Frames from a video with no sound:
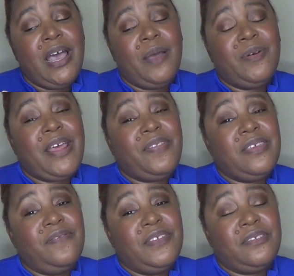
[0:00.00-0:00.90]
I'm going to have to
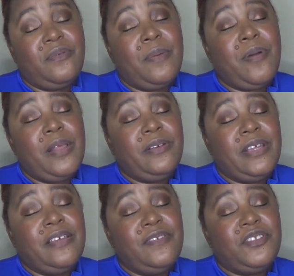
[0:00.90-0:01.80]
give this up. I'm probably going
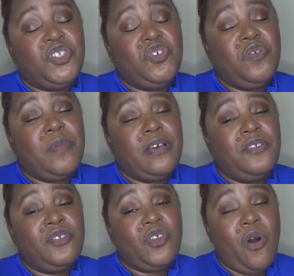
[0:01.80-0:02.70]
to give this to my
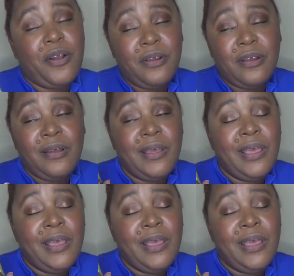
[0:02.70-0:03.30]
other daughter.